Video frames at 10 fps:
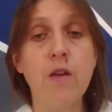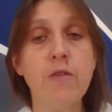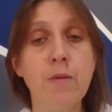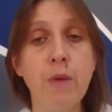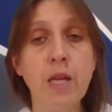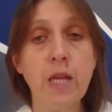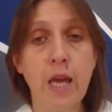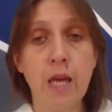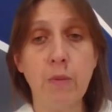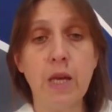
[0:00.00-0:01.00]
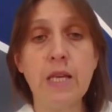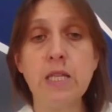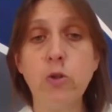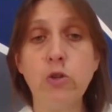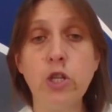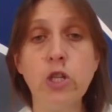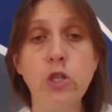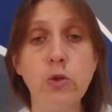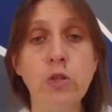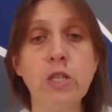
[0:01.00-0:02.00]
The main aim is to teach
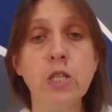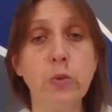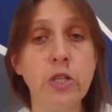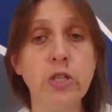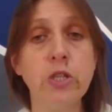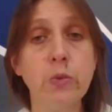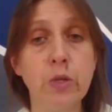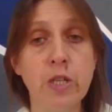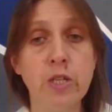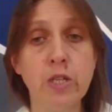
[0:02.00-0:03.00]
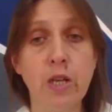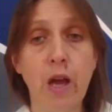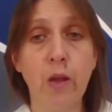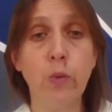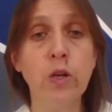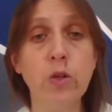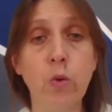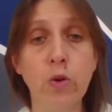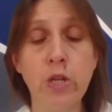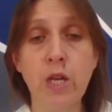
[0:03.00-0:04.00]
students question words and word
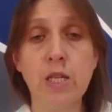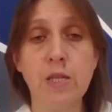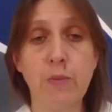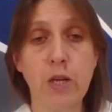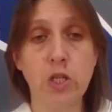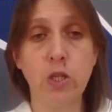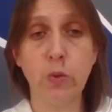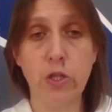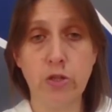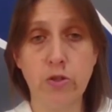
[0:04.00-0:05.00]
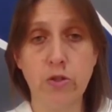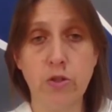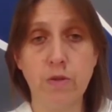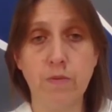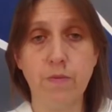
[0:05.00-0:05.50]
order in special questions.